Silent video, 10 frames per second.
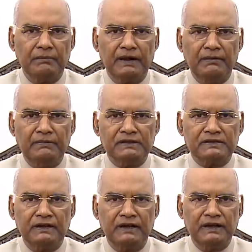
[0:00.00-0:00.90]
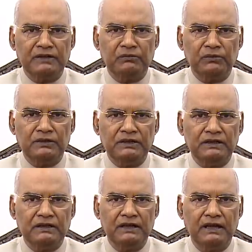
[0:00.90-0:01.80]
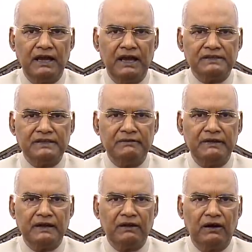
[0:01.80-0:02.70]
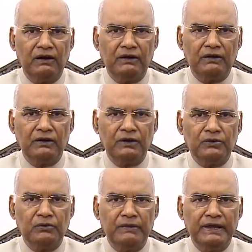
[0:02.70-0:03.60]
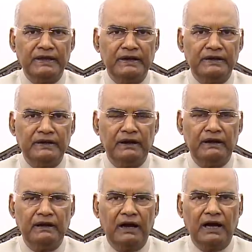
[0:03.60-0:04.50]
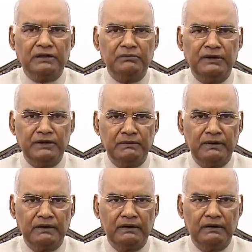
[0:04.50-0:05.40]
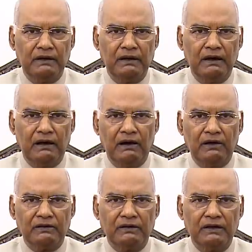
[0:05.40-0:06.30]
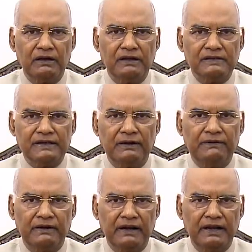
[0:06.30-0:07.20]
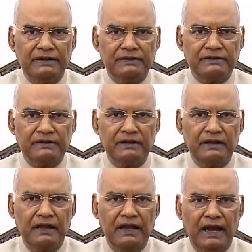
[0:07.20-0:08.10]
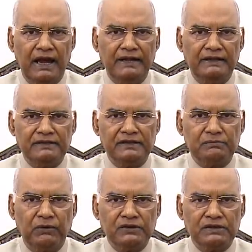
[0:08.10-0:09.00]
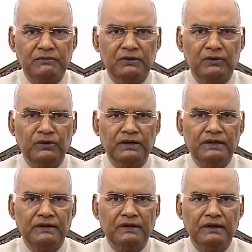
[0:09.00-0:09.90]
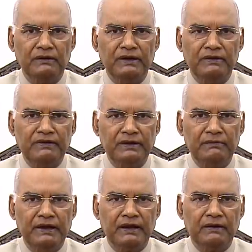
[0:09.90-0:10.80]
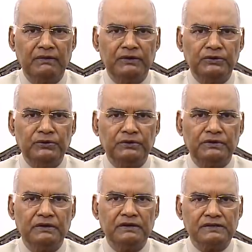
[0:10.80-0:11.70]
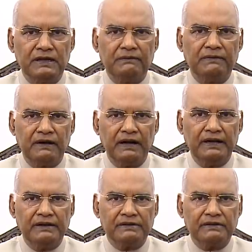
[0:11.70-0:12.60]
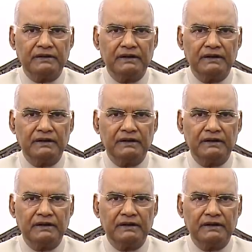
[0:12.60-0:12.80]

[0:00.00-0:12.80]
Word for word: Prime Minister Narendra Modi has given a call to make India Atmanirbhar or self-reliant. And this is possible only when we make our youth self-reliant.